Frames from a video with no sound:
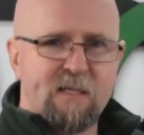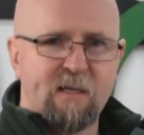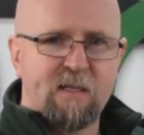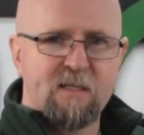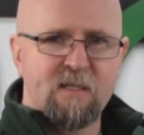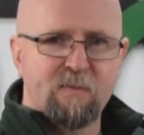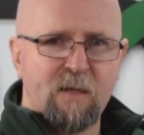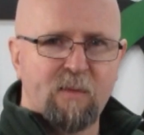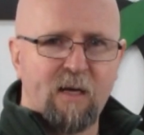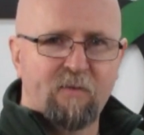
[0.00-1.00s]
this that
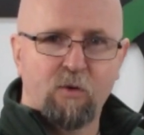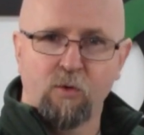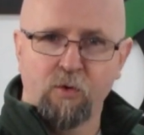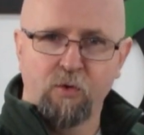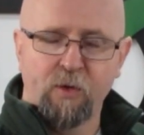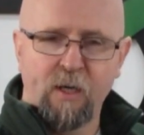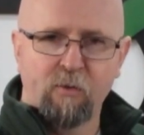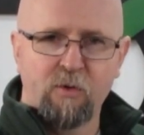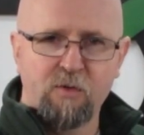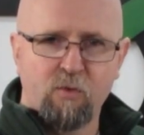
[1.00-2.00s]
maybe have 200
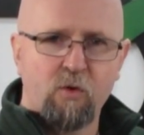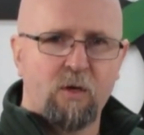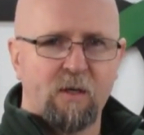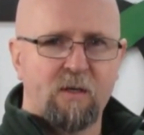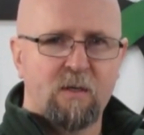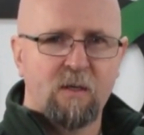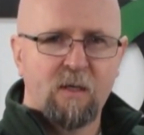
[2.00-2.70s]
hours work in it.